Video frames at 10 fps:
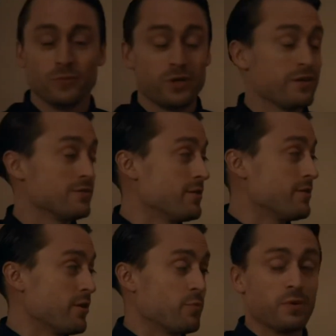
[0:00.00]
Well, he hasn't
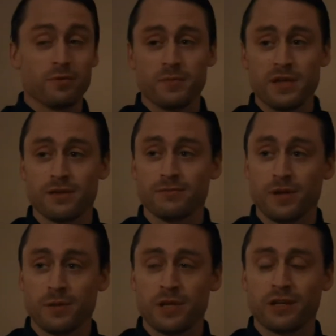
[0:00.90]
done therapy with me yet.
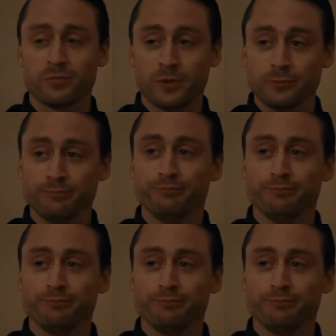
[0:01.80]
I'm an expert.